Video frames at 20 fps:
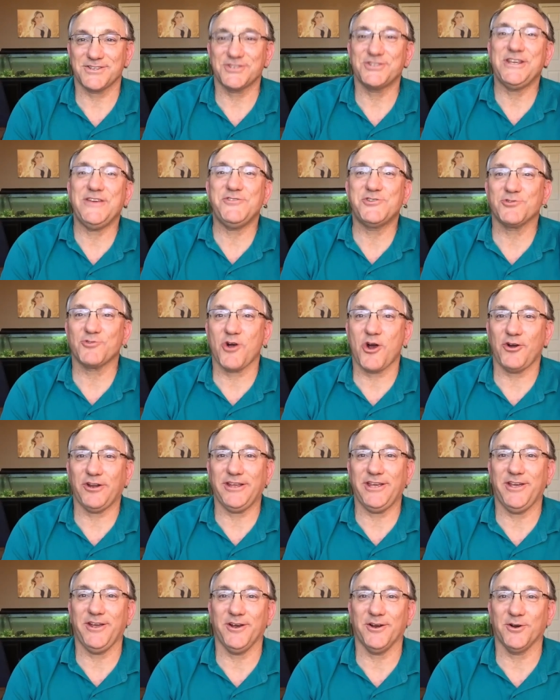Steve
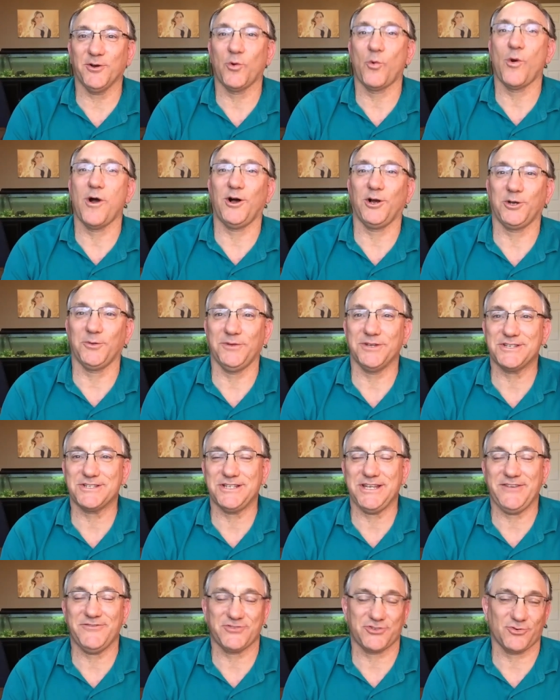Girardi here. Welcome to
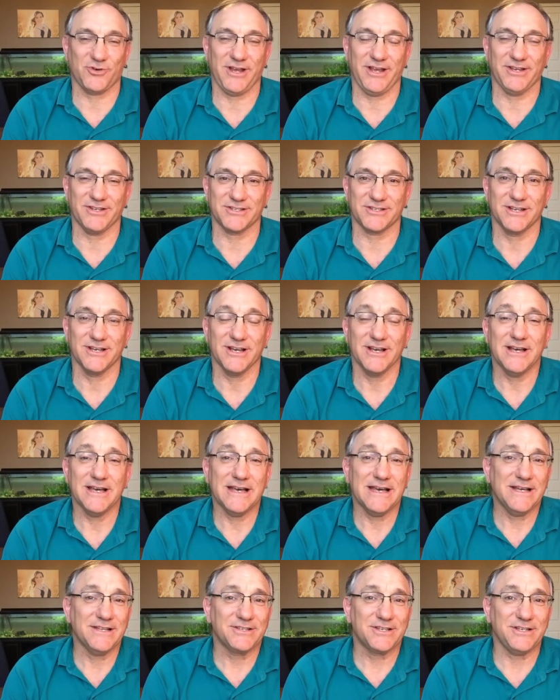Steve Strings.
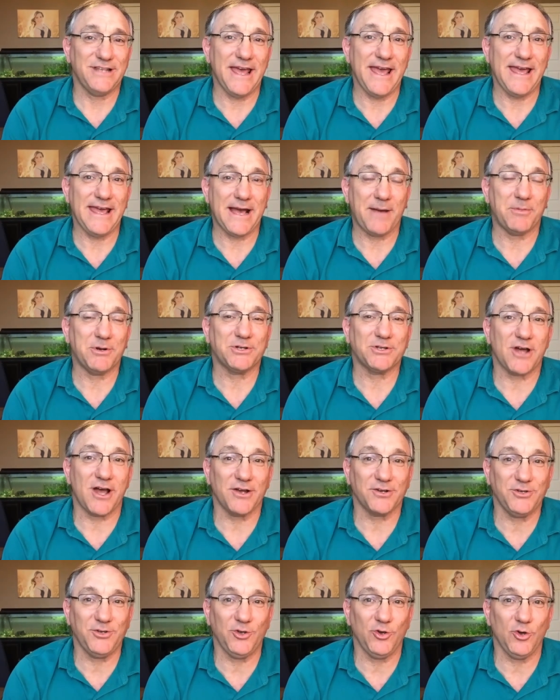Today I'm going to
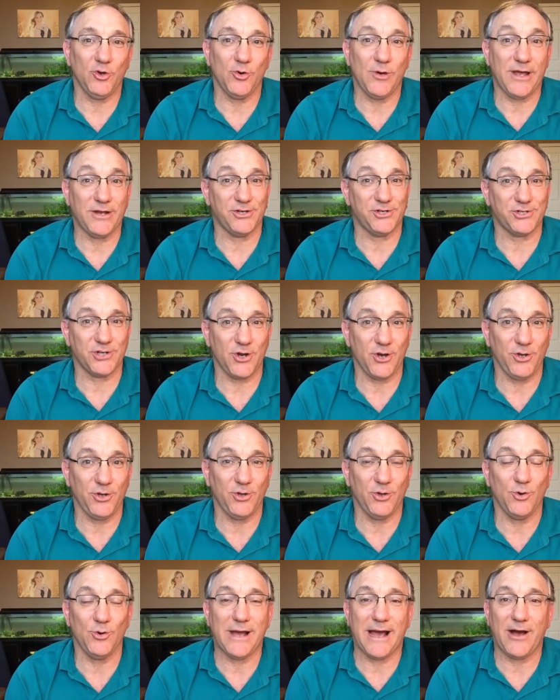talk to you and show
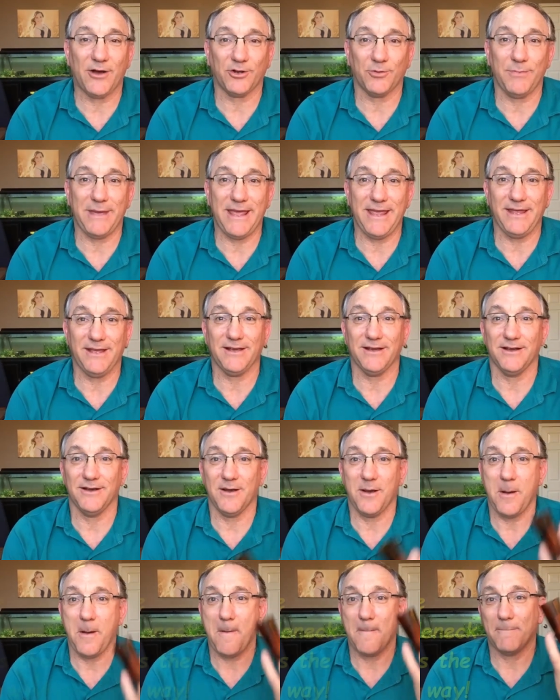you how to make
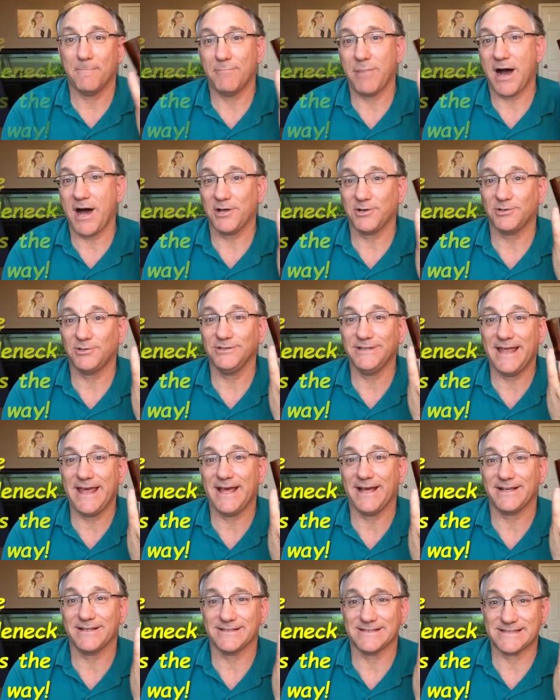
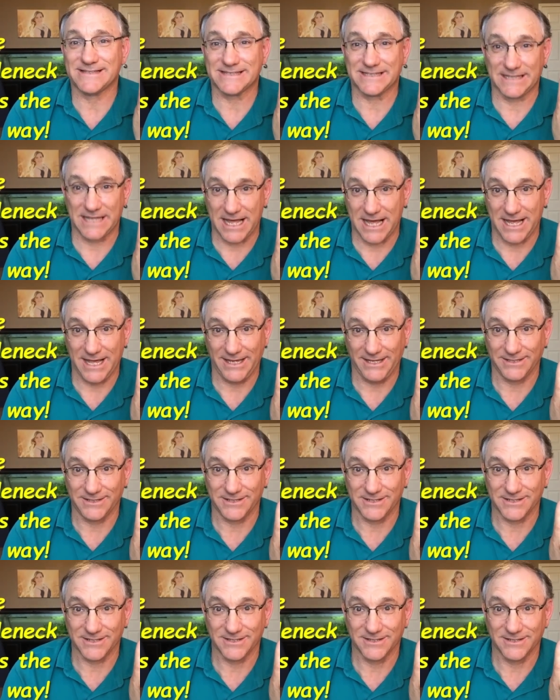bottleneck
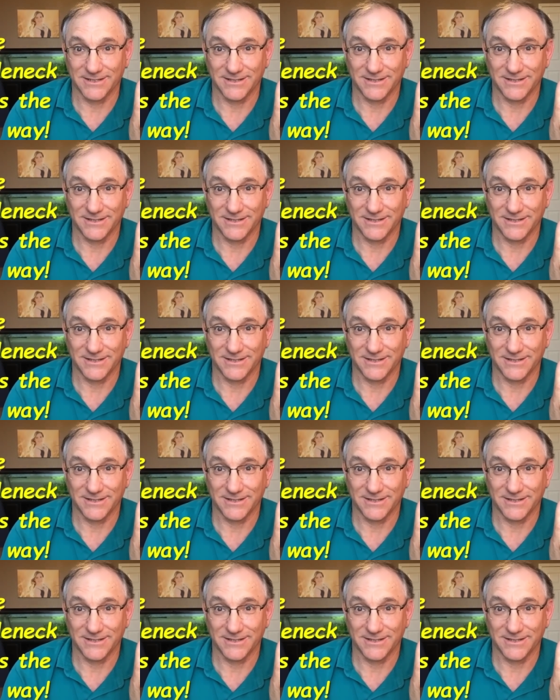slides.